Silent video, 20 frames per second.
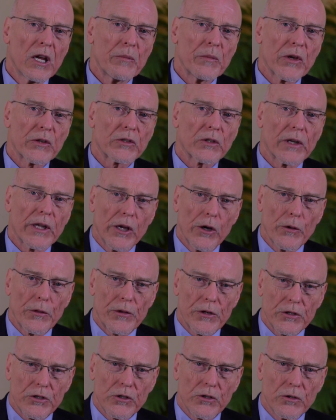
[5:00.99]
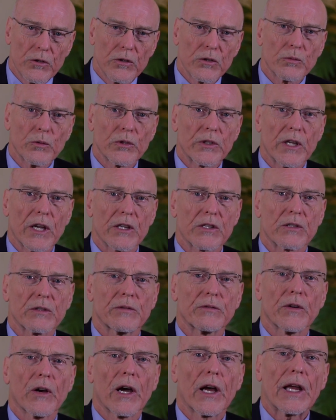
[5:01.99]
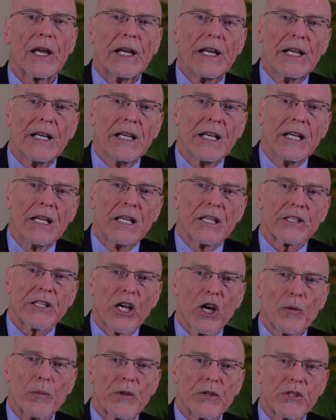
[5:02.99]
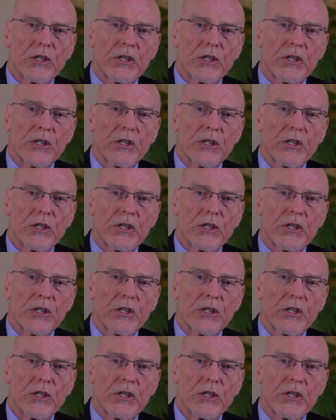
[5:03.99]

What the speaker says: mental health issues will testify to help the